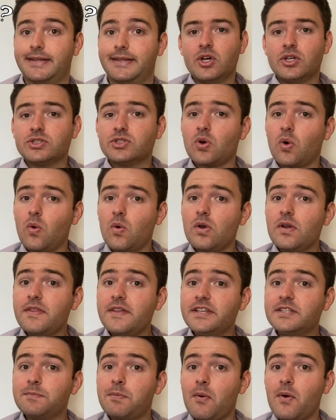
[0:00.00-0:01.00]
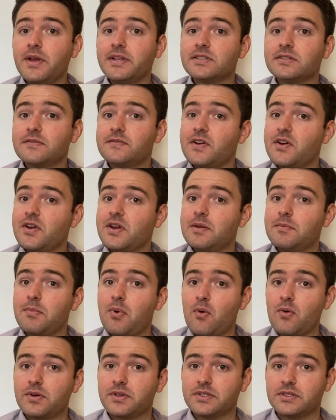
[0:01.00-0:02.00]
So all of these points are very
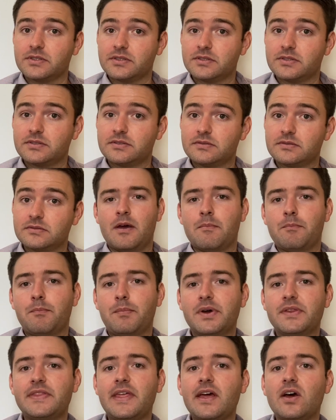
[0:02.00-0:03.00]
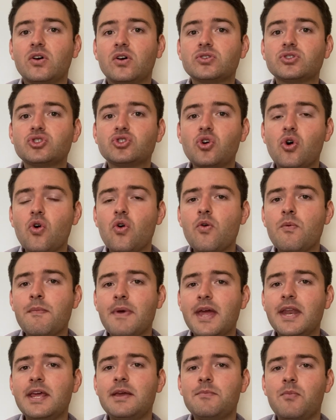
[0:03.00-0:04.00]
important, but there are so
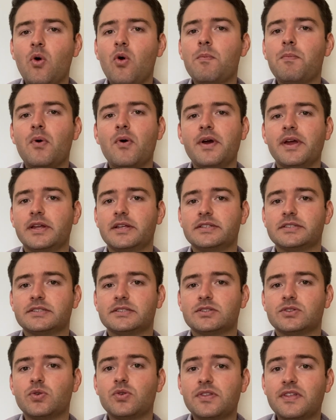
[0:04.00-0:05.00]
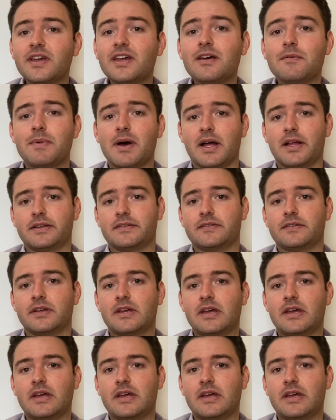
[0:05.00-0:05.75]
many more points to think about.